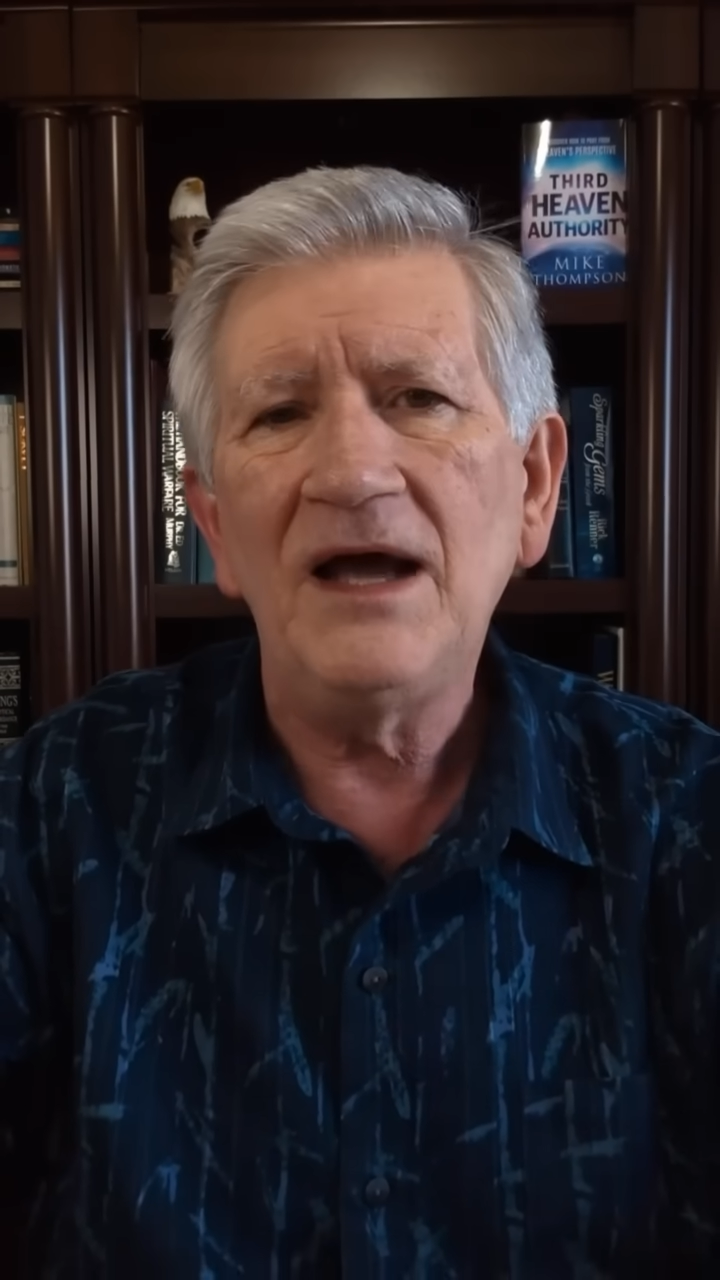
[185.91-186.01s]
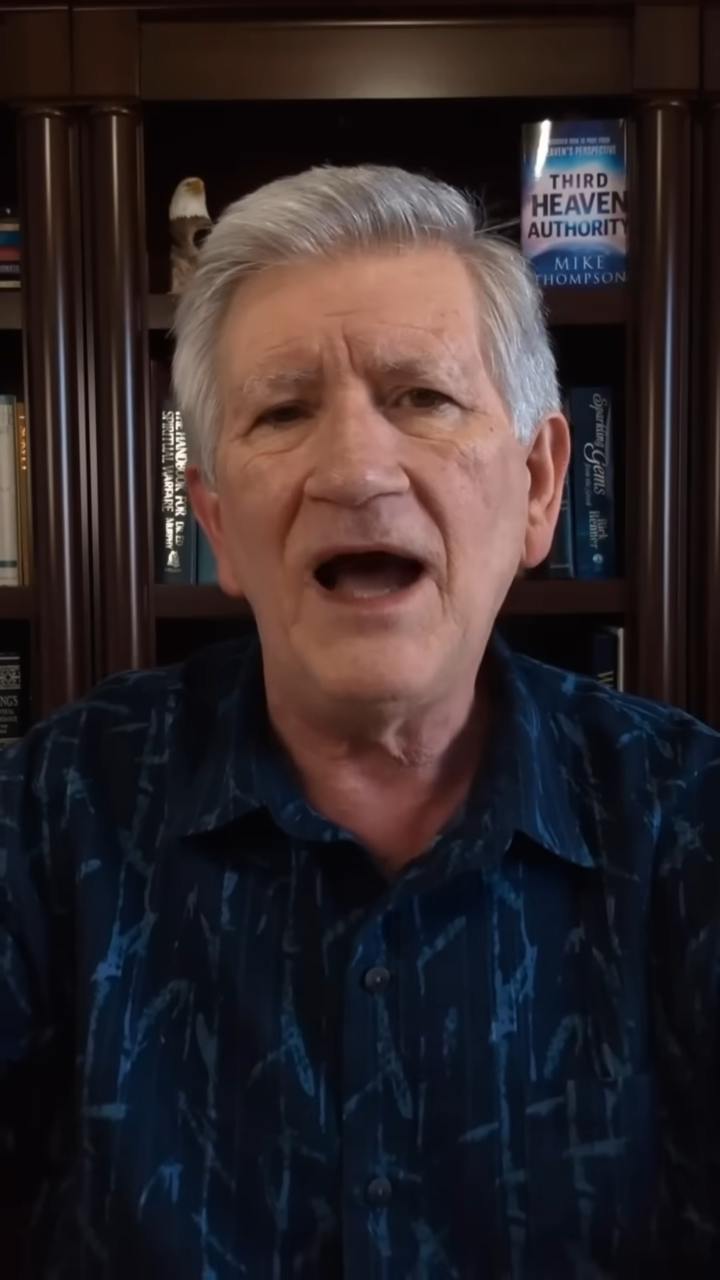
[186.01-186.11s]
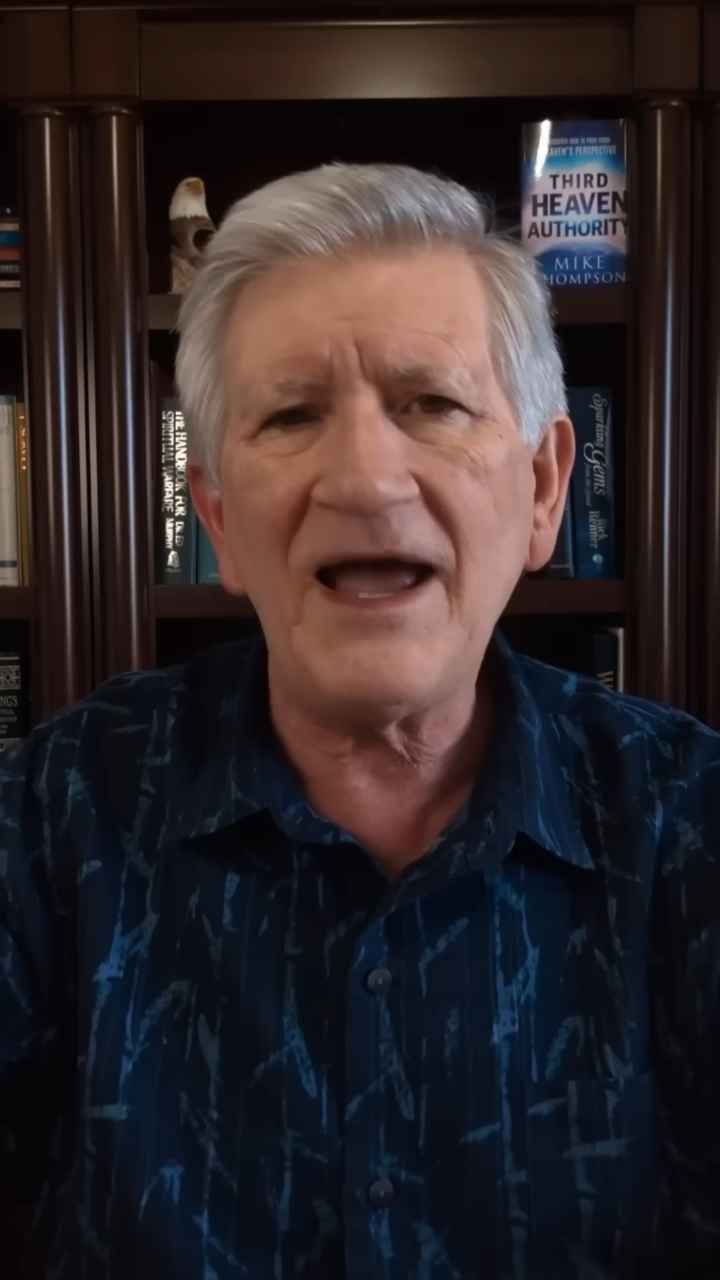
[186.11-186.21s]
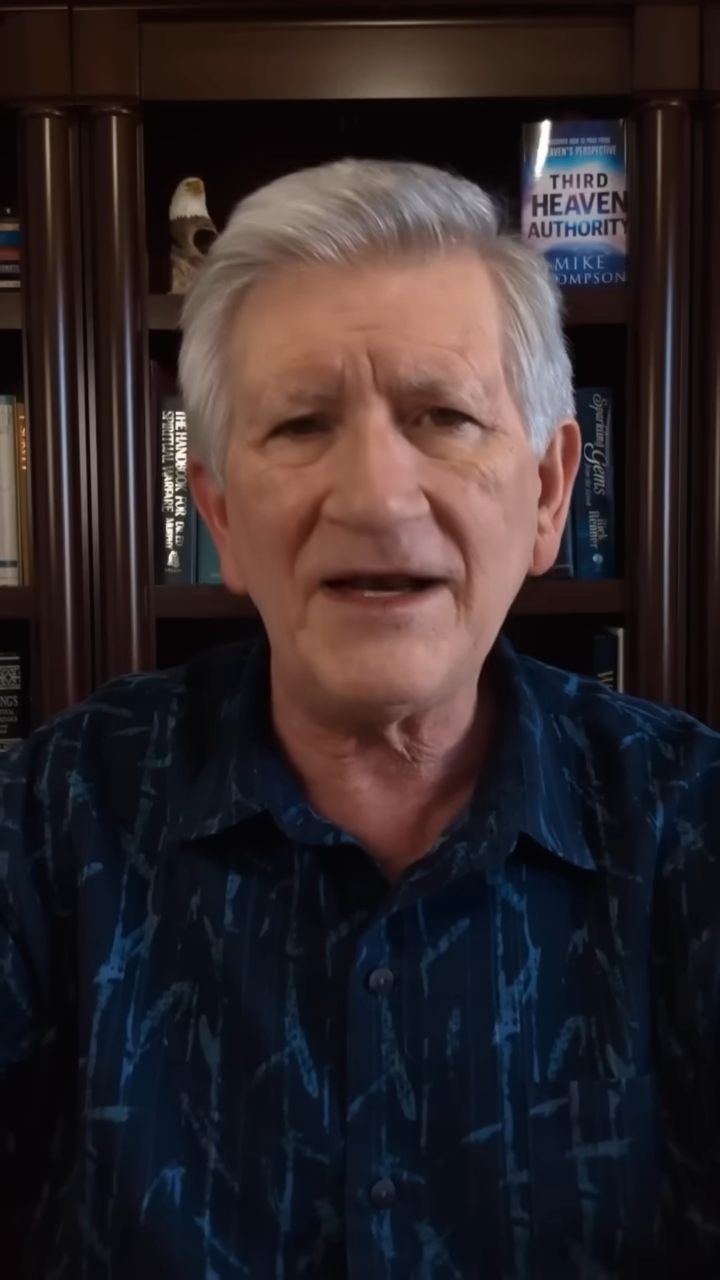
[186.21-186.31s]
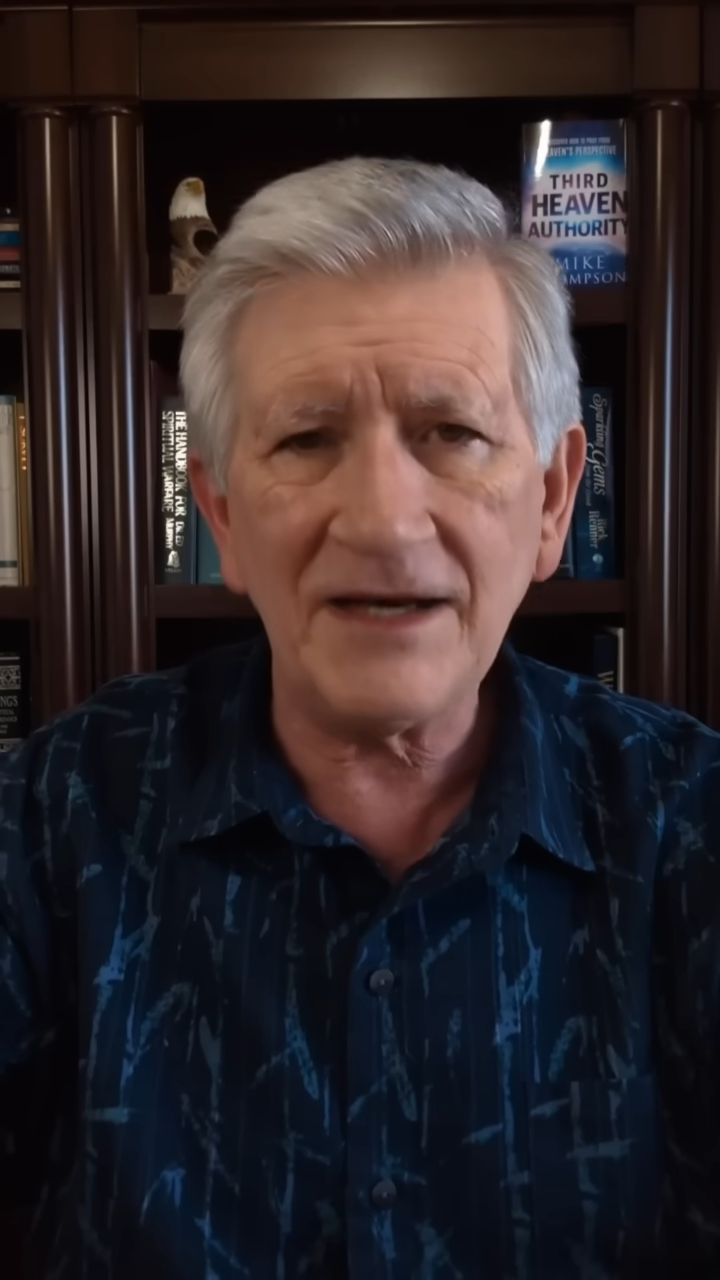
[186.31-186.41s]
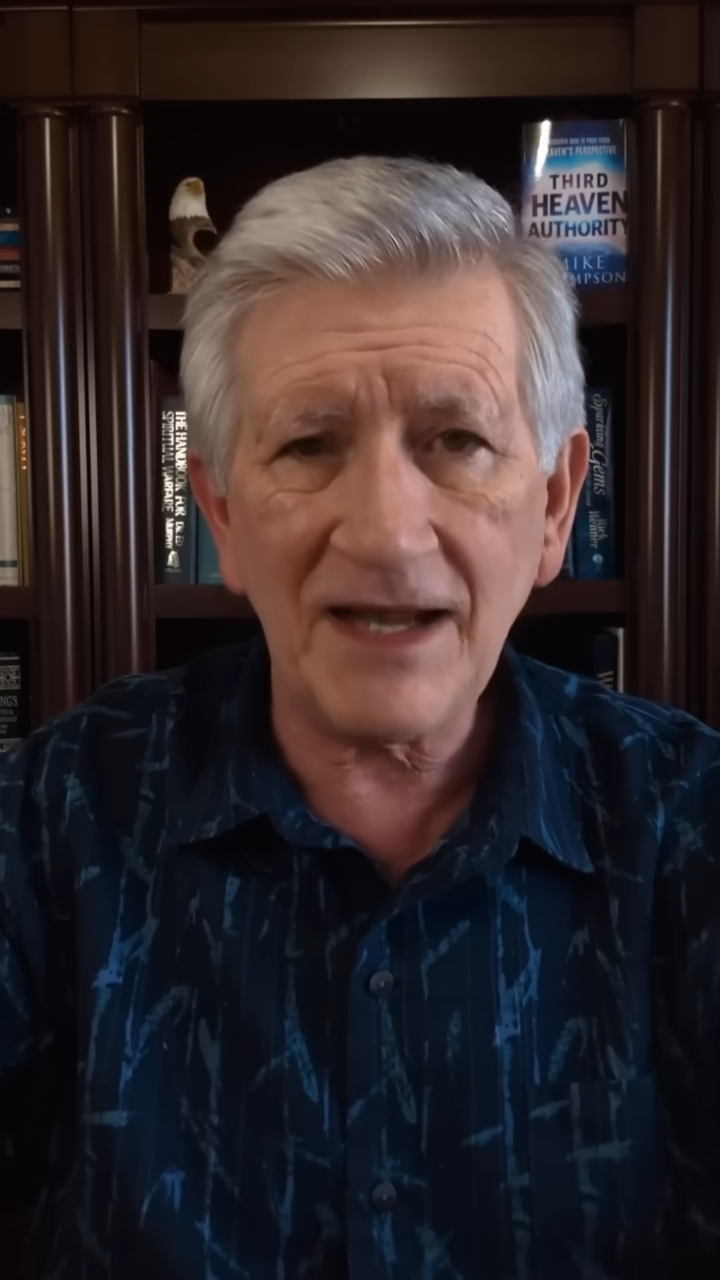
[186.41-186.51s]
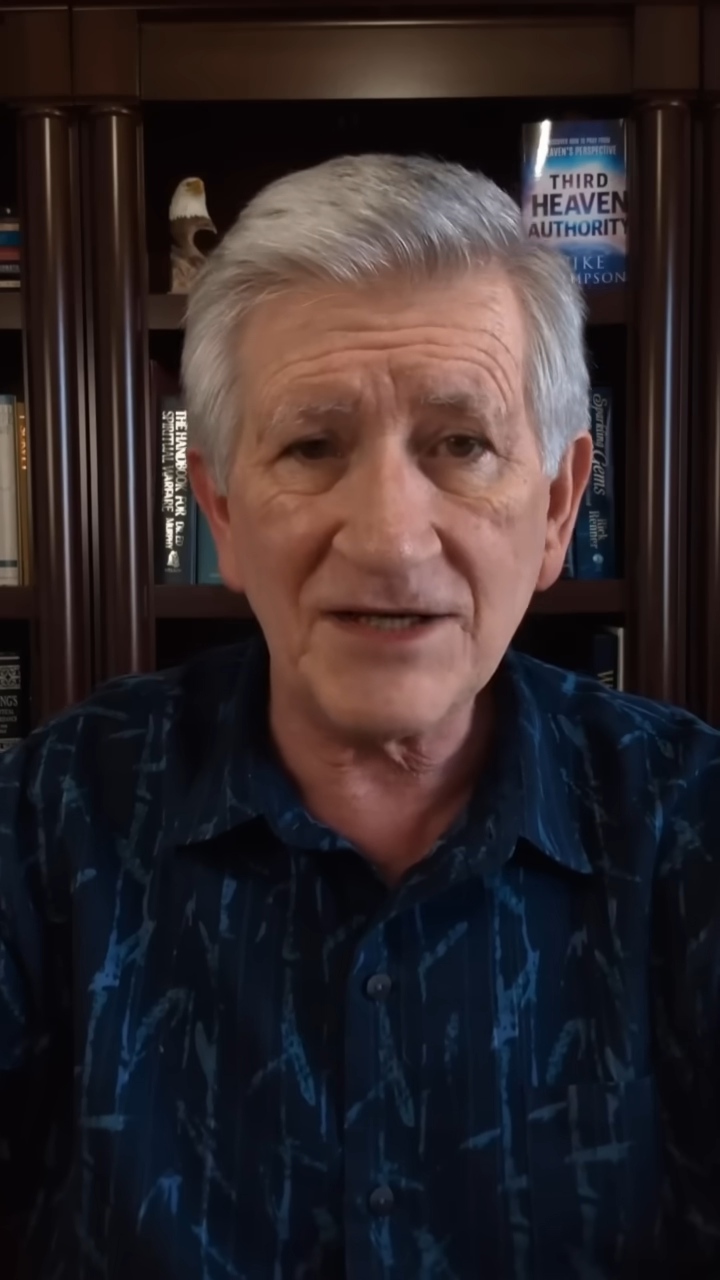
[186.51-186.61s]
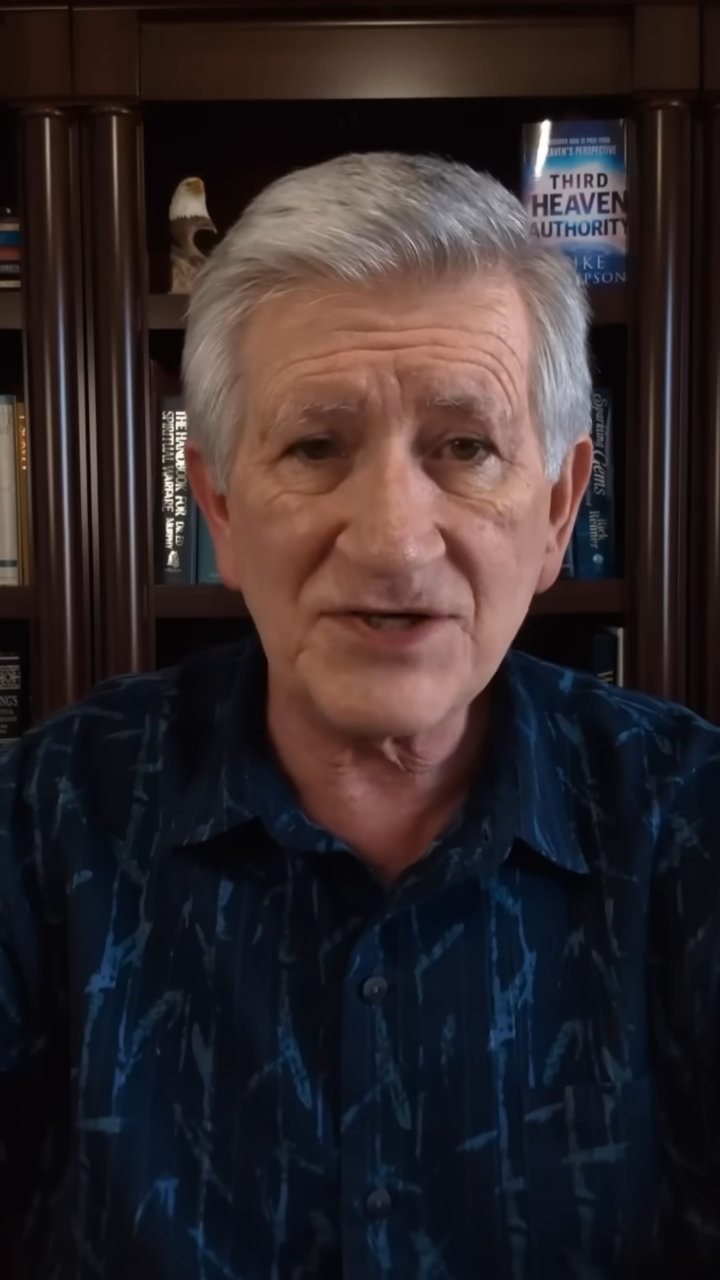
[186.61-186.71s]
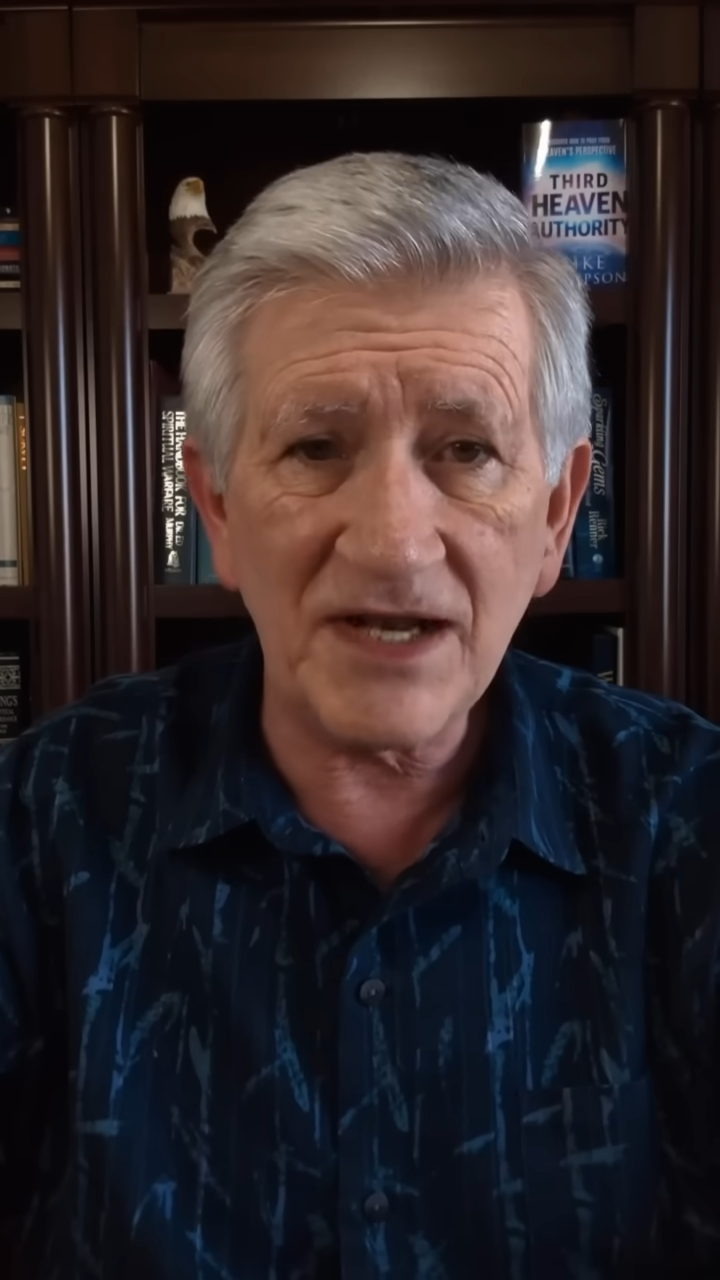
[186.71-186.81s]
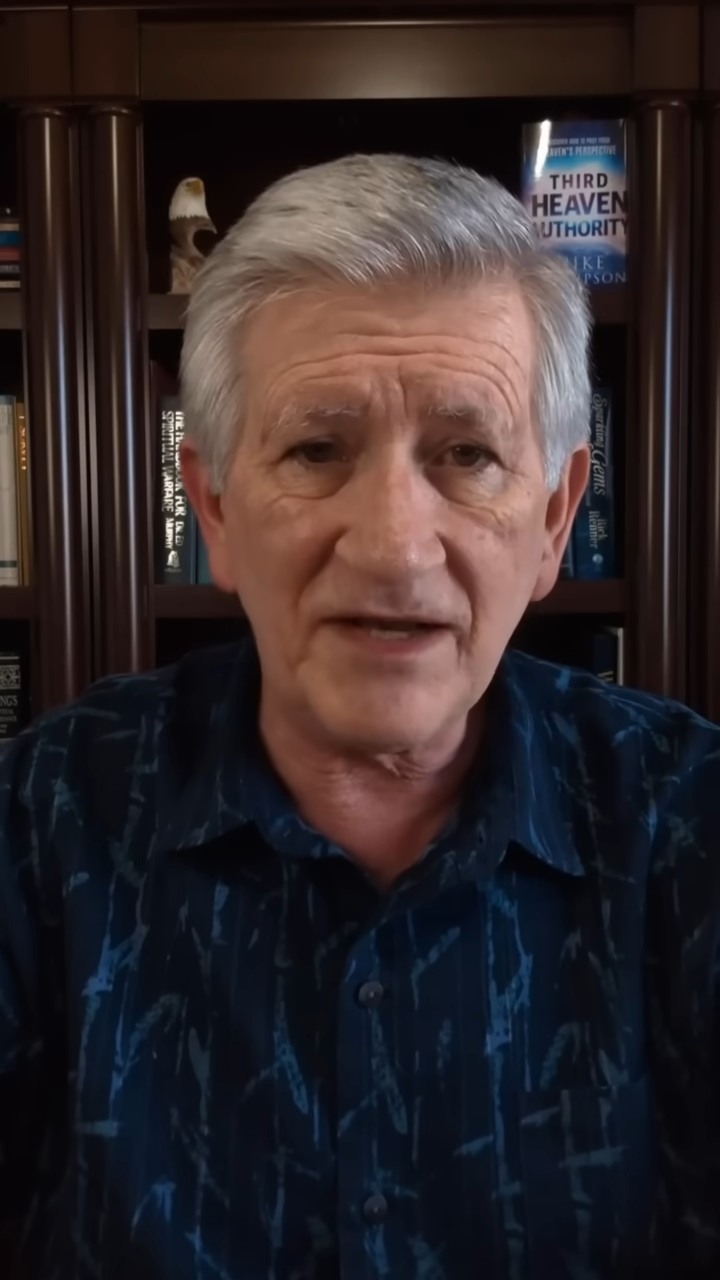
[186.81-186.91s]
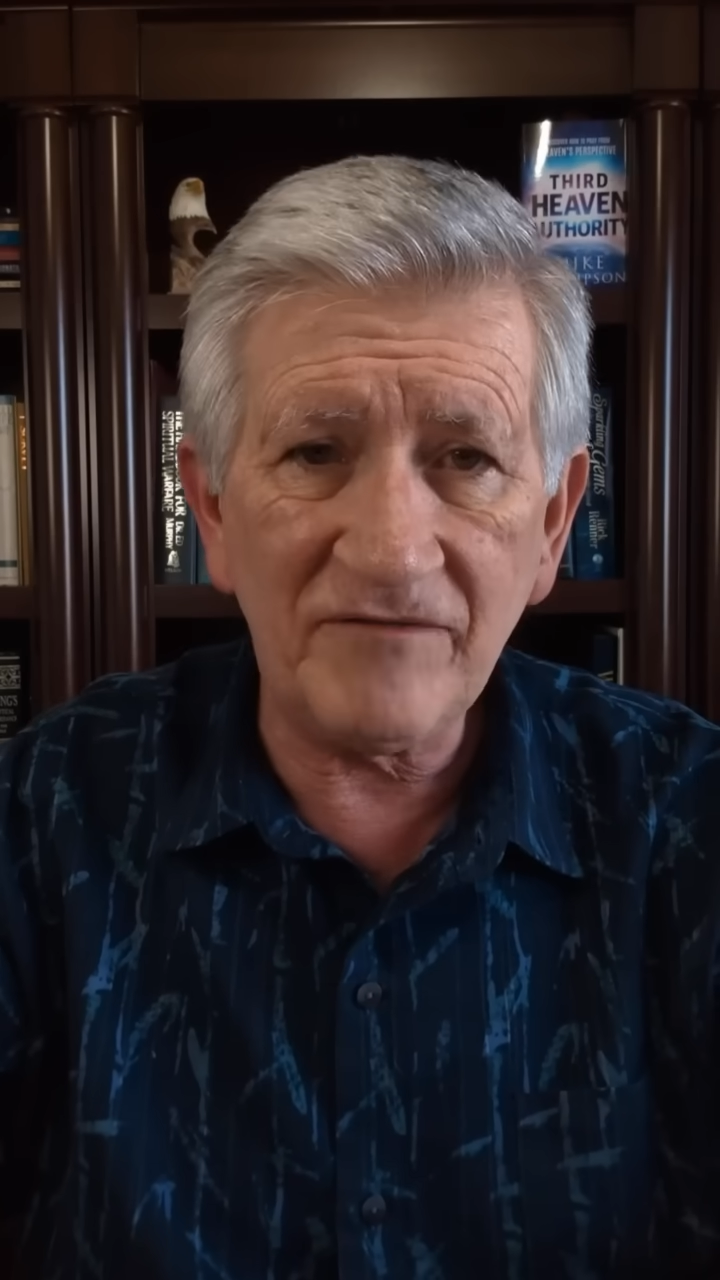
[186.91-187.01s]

I had an angelic